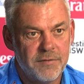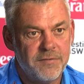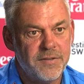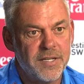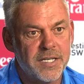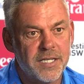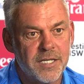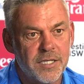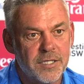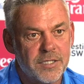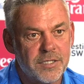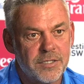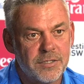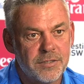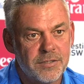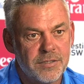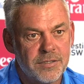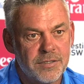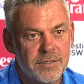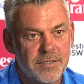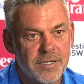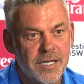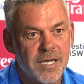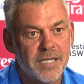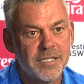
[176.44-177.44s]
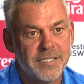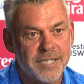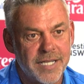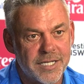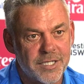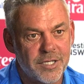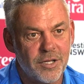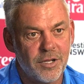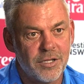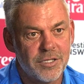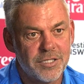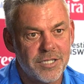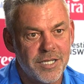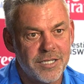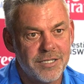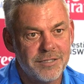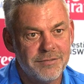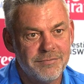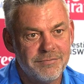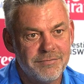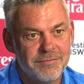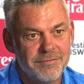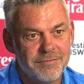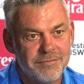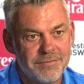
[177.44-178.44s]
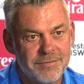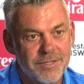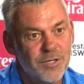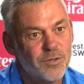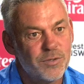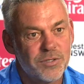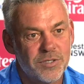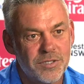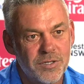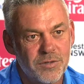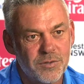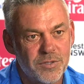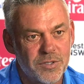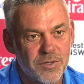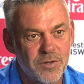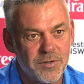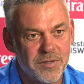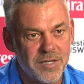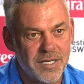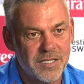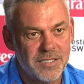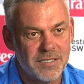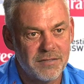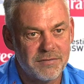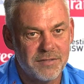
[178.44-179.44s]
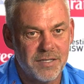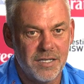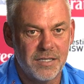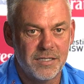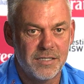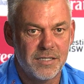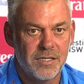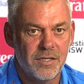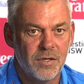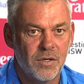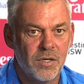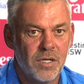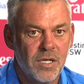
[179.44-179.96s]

Fitness and technology. Those two things have changed.